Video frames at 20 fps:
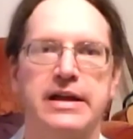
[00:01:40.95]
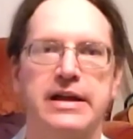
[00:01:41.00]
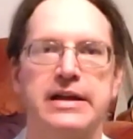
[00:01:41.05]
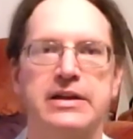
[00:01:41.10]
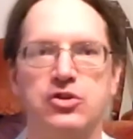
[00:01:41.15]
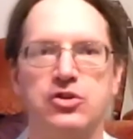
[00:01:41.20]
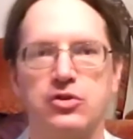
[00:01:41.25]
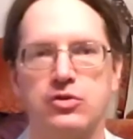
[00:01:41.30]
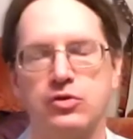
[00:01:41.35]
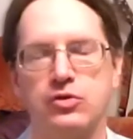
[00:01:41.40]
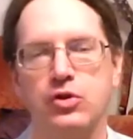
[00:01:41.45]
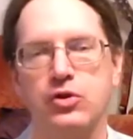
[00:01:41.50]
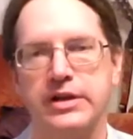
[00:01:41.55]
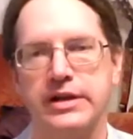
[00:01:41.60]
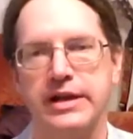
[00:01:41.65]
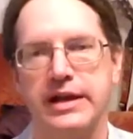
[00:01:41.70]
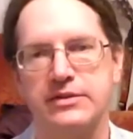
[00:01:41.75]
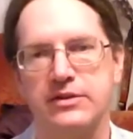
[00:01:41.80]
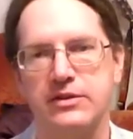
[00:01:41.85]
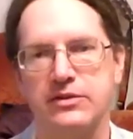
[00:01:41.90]
And you're looking
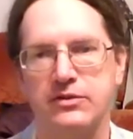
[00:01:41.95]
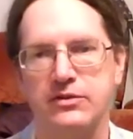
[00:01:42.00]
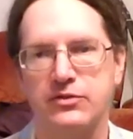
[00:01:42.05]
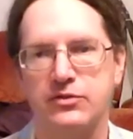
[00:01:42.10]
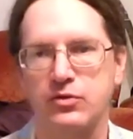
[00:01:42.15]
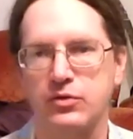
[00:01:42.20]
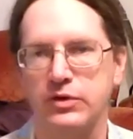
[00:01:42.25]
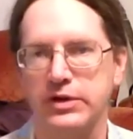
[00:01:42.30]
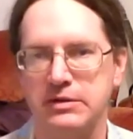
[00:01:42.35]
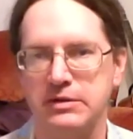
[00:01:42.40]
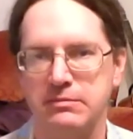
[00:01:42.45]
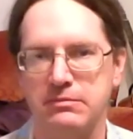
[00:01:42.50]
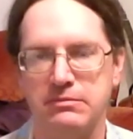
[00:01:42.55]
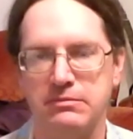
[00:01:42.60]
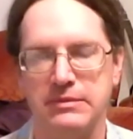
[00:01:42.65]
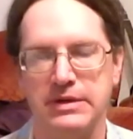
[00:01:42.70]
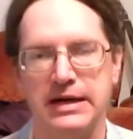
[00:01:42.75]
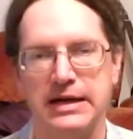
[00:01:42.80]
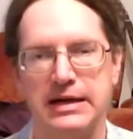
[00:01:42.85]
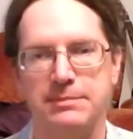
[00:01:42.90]
at the screen
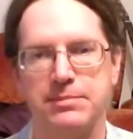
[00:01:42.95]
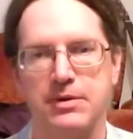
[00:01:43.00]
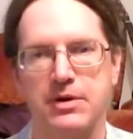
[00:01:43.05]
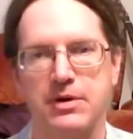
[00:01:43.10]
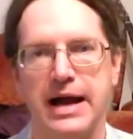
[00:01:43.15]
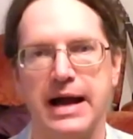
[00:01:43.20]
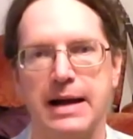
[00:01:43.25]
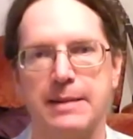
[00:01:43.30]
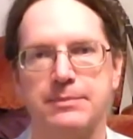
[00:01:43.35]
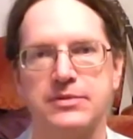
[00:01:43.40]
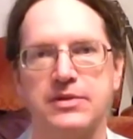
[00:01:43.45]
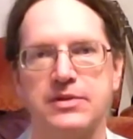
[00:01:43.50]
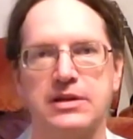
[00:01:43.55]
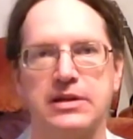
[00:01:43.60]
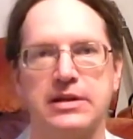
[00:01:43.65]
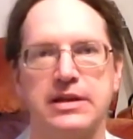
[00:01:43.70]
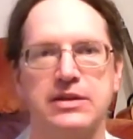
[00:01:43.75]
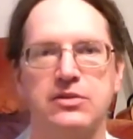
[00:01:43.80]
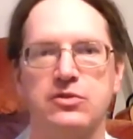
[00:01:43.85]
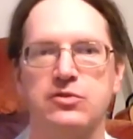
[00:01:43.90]
uh, perhaps, and
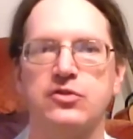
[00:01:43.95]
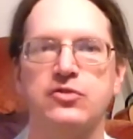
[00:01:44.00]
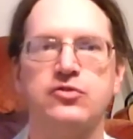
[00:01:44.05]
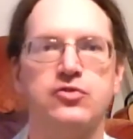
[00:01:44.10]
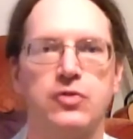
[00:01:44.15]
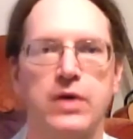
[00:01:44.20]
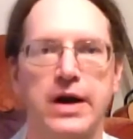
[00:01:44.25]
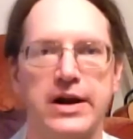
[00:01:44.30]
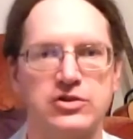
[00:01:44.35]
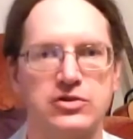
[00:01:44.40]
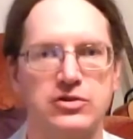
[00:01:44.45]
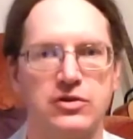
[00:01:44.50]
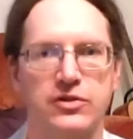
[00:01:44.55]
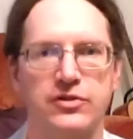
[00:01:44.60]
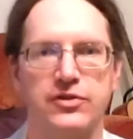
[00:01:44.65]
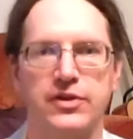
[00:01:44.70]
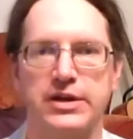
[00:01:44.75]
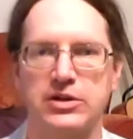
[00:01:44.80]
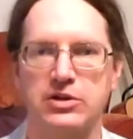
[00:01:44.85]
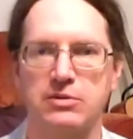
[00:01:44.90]
again, there's this directional
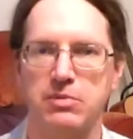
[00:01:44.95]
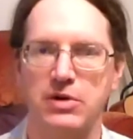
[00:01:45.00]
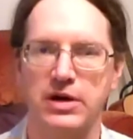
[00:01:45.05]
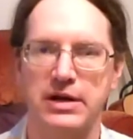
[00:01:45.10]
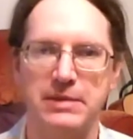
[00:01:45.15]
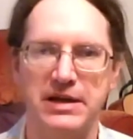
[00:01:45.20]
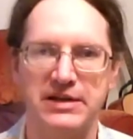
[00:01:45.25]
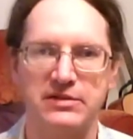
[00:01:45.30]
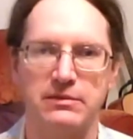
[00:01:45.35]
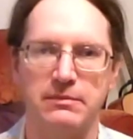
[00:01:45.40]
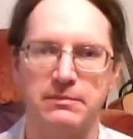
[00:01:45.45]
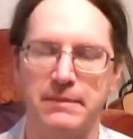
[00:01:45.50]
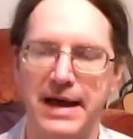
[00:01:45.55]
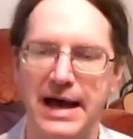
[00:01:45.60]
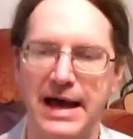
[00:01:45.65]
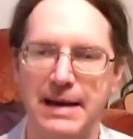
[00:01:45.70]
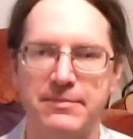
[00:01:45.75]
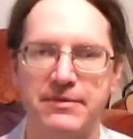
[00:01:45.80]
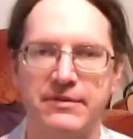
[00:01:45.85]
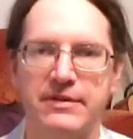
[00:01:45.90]
thing. Your brain makes a
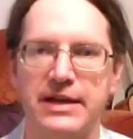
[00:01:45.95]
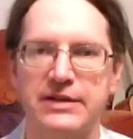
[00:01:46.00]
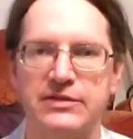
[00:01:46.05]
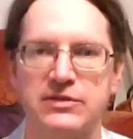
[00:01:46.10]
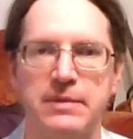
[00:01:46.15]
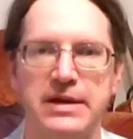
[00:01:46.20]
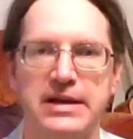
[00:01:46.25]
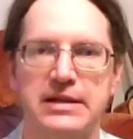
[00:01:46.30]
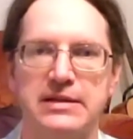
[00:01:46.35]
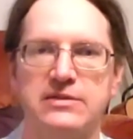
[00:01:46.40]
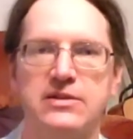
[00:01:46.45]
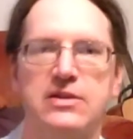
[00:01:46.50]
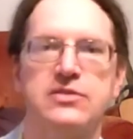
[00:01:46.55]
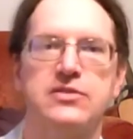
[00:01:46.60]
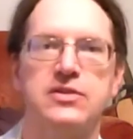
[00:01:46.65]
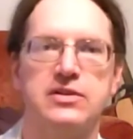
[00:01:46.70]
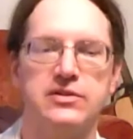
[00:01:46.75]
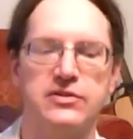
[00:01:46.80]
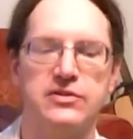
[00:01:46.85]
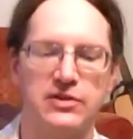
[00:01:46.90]
map of estimating
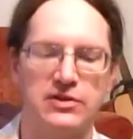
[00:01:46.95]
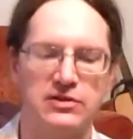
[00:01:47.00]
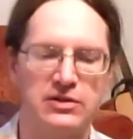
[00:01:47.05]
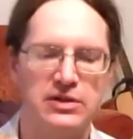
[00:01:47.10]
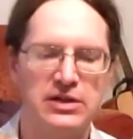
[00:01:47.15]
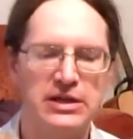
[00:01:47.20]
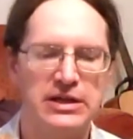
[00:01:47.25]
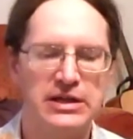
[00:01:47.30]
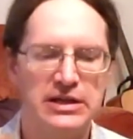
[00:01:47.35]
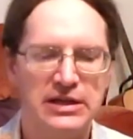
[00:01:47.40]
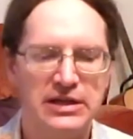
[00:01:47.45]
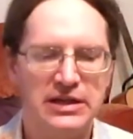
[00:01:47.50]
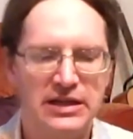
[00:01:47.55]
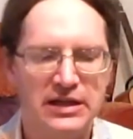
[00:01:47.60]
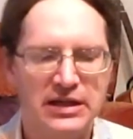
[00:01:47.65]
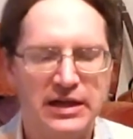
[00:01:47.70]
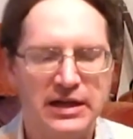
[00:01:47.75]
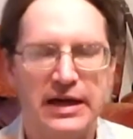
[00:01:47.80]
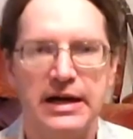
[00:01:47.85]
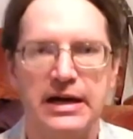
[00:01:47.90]
distance and
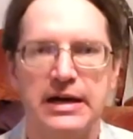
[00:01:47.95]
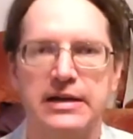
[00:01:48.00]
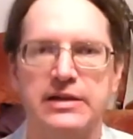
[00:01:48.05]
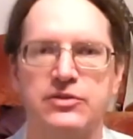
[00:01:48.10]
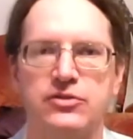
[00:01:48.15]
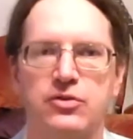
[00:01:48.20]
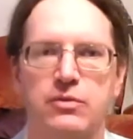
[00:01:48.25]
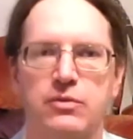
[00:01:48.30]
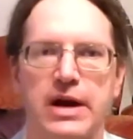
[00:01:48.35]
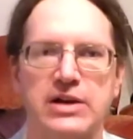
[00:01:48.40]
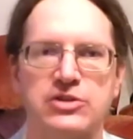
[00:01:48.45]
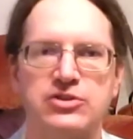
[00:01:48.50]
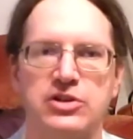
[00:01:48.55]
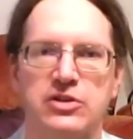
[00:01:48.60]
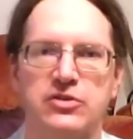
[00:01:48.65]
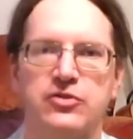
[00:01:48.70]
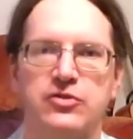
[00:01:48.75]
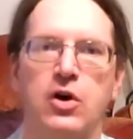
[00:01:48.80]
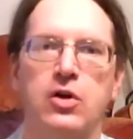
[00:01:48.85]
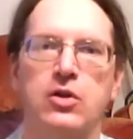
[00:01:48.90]
uh, and
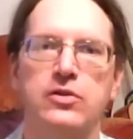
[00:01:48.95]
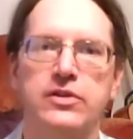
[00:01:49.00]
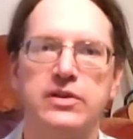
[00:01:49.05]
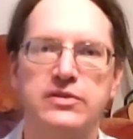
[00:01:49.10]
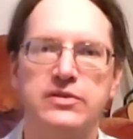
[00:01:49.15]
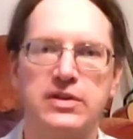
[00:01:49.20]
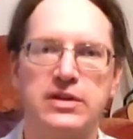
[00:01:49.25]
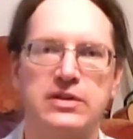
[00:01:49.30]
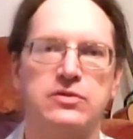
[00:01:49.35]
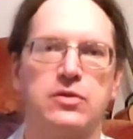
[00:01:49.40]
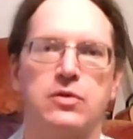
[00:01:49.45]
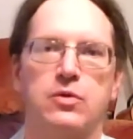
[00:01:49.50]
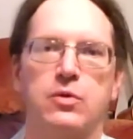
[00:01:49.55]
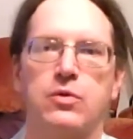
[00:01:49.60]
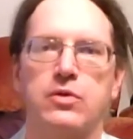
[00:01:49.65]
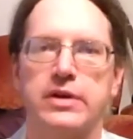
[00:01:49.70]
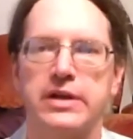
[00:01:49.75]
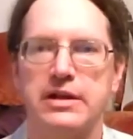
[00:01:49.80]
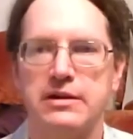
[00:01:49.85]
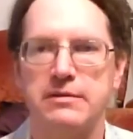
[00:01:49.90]
directions. All of these things are
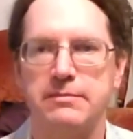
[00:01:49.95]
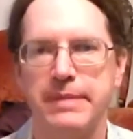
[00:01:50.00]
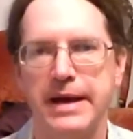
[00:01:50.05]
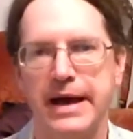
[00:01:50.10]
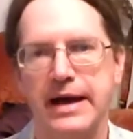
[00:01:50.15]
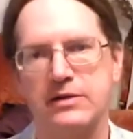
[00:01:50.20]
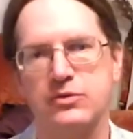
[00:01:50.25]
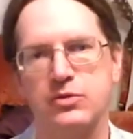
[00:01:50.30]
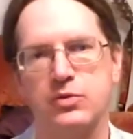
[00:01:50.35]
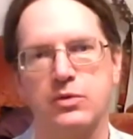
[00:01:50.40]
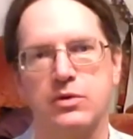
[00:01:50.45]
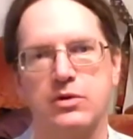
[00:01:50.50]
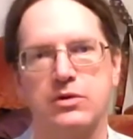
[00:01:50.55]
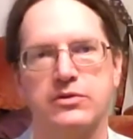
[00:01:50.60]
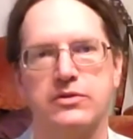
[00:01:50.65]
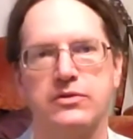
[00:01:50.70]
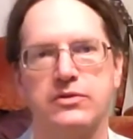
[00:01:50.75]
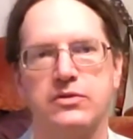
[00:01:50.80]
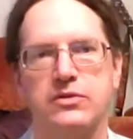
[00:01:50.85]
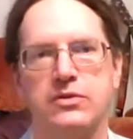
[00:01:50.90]
oriented back
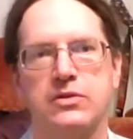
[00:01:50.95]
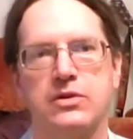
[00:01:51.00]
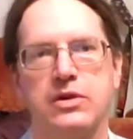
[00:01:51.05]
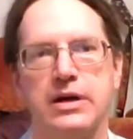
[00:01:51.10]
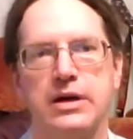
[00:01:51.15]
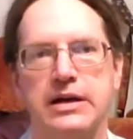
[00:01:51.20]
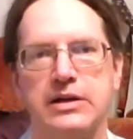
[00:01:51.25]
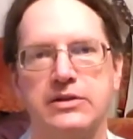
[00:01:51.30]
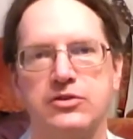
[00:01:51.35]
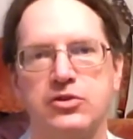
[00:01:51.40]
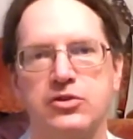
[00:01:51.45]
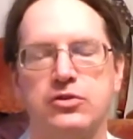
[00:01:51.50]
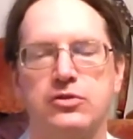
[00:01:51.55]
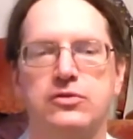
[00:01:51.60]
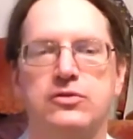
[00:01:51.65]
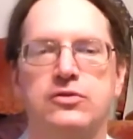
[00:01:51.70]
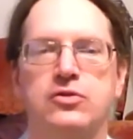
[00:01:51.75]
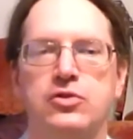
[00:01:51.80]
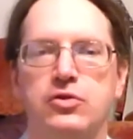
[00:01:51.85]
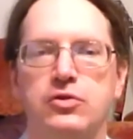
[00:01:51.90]
towards uh, to,
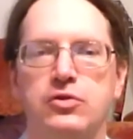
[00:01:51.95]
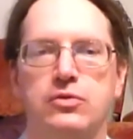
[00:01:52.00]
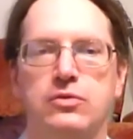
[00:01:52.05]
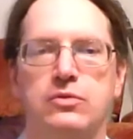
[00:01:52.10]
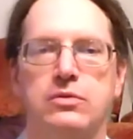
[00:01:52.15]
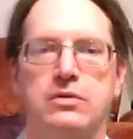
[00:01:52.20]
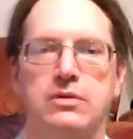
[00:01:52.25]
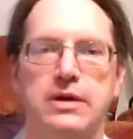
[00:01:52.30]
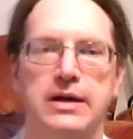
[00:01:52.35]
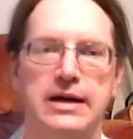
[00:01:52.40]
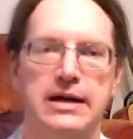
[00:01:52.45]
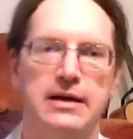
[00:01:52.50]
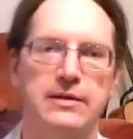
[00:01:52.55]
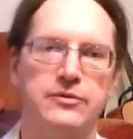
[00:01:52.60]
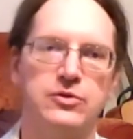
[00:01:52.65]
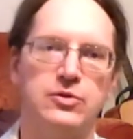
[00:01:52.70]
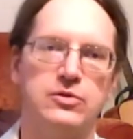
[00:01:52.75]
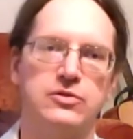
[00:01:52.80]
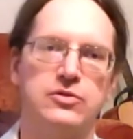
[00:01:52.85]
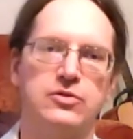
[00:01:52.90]
to you, uh,
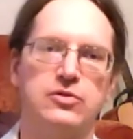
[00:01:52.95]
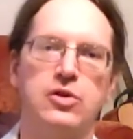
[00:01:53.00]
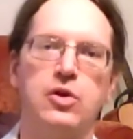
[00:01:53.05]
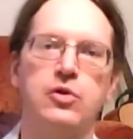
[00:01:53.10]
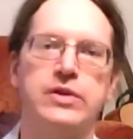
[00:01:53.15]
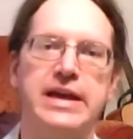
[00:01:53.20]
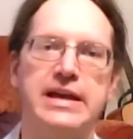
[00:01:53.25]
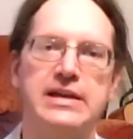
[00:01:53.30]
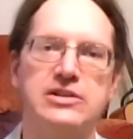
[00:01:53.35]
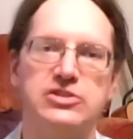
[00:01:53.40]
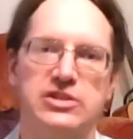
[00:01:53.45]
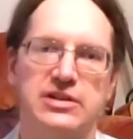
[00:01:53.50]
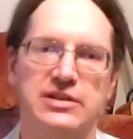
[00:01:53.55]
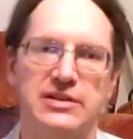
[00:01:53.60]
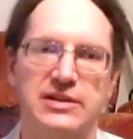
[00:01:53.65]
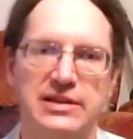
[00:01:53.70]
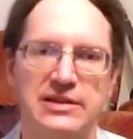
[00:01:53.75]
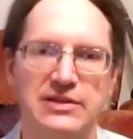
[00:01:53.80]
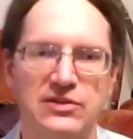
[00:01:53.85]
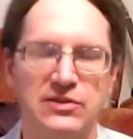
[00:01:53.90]
towards location
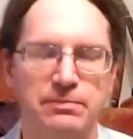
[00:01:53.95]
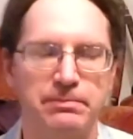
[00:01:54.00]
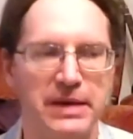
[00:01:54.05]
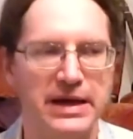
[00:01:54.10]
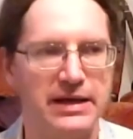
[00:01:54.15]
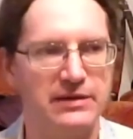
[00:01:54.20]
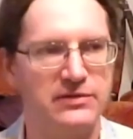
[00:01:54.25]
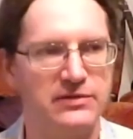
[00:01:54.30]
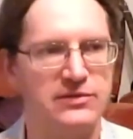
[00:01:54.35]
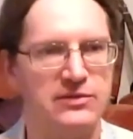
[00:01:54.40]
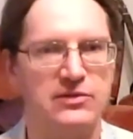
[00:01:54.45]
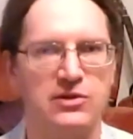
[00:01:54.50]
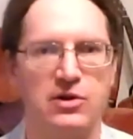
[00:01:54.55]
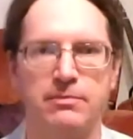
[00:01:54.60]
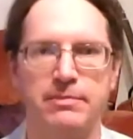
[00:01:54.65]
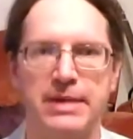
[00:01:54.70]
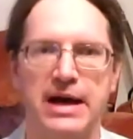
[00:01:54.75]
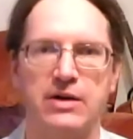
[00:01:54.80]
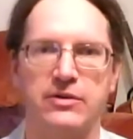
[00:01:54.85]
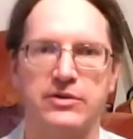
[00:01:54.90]
and, and, space, you know,
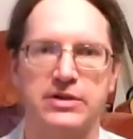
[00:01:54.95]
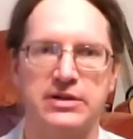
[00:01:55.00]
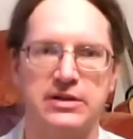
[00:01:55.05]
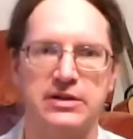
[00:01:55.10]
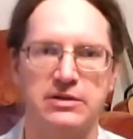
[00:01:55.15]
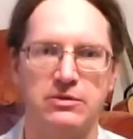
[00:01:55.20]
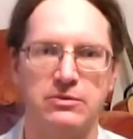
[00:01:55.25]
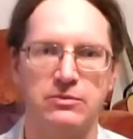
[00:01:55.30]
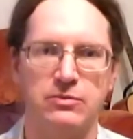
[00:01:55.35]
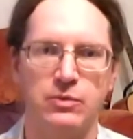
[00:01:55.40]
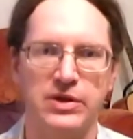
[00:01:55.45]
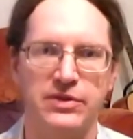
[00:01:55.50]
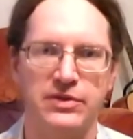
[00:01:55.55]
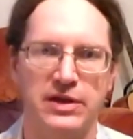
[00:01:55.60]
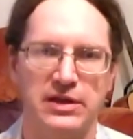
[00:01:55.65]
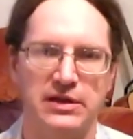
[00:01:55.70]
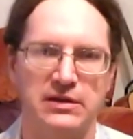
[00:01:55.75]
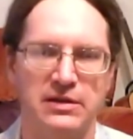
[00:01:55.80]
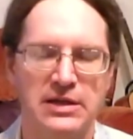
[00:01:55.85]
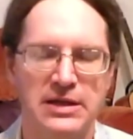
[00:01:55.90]
bounded in
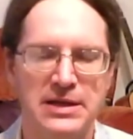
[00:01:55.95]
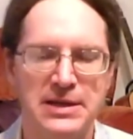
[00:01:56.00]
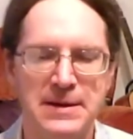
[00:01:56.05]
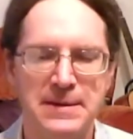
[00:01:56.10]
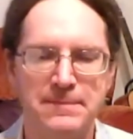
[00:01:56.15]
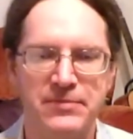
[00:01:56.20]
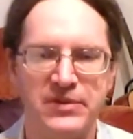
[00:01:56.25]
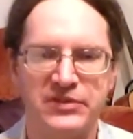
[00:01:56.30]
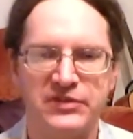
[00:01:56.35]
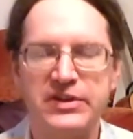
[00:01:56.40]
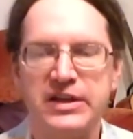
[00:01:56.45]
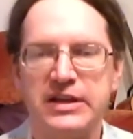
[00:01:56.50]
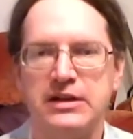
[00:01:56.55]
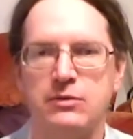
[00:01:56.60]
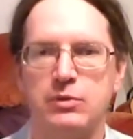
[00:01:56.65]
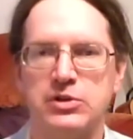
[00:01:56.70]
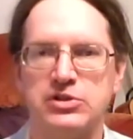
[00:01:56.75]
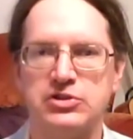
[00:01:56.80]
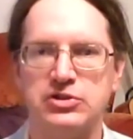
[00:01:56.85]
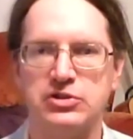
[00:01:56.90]
within the skin
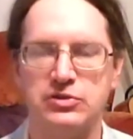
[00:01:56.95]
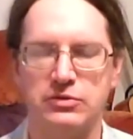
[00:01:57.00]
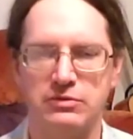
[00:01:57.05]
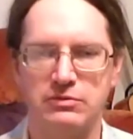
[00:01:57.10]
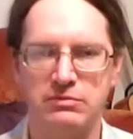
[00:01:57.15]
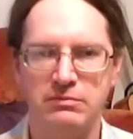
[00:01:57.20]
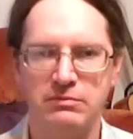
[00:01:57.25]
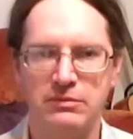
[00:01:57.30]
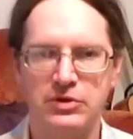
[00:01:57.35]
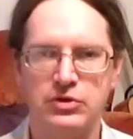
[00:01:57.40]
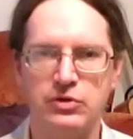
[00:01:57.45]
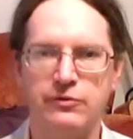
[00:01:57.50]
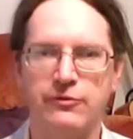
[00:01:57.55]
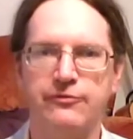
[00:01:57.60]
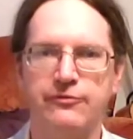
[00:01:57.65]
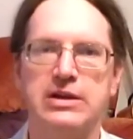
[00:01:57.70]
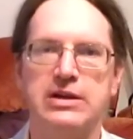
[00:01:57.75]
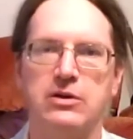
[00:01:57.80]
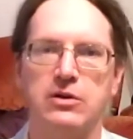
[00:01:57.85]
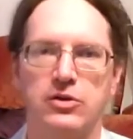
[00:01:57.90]
in which you you
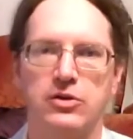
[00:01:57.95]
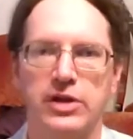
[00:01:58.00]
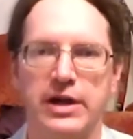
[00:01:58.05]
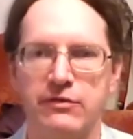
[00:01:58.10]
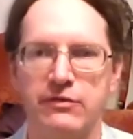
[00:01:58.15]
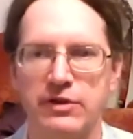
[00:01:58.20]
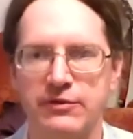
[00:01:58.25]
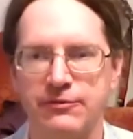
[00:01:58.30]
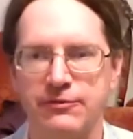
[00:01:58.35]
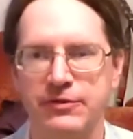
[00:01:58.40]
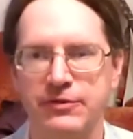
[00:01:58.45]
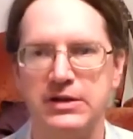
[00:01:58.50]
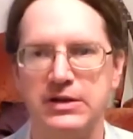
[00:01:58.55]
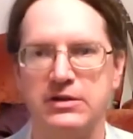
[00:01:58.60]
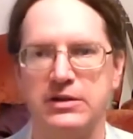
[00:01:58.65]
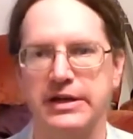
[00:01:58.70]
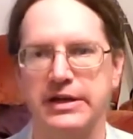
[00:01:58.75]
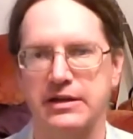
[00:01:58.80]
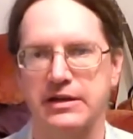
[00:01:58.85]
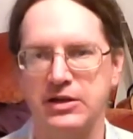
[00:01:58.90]
feel and every
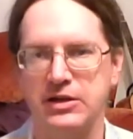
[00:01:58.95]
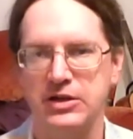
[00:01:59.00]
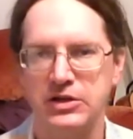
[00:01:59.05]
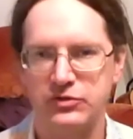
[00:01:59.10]
feeling.